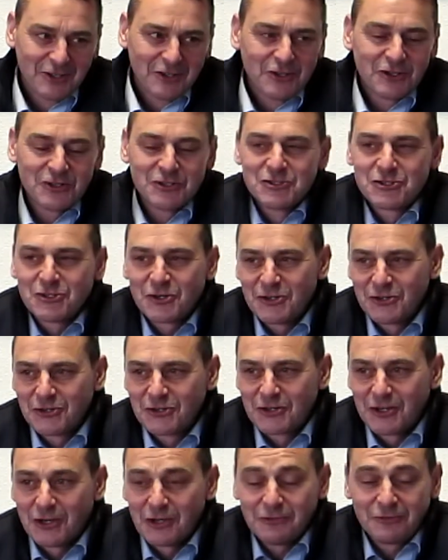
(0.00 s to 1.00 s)
Enjoy your
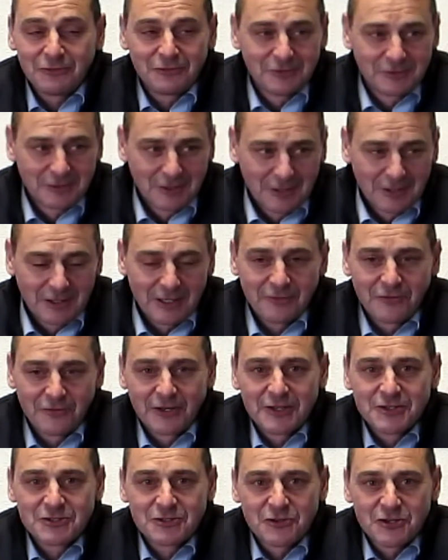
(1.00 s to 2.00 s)
golf, have a
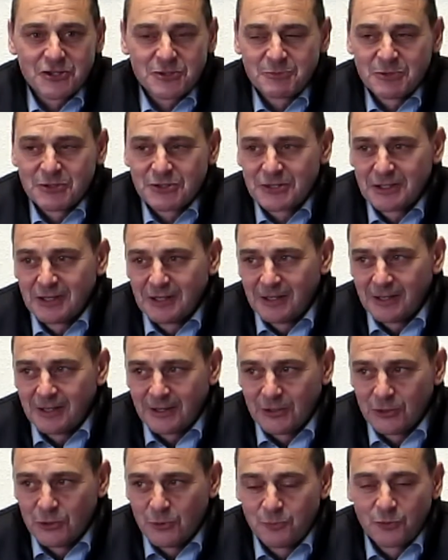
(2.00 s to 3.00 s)
nice Christmas,
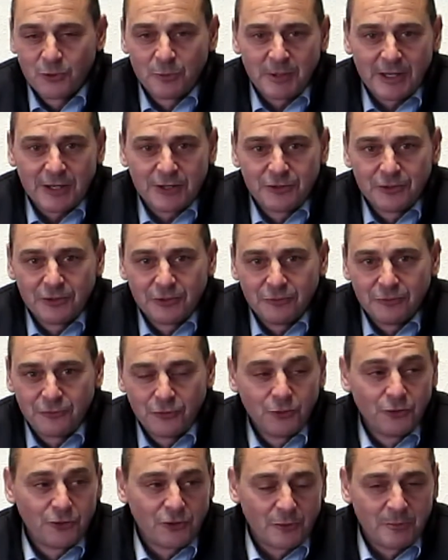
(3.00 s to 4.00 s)
and I hope we're back to
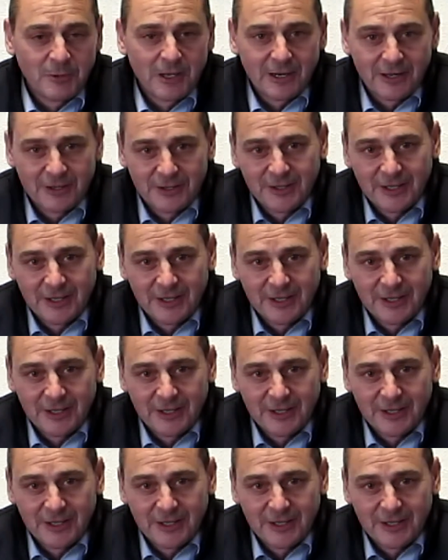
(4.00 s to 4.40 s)
full normality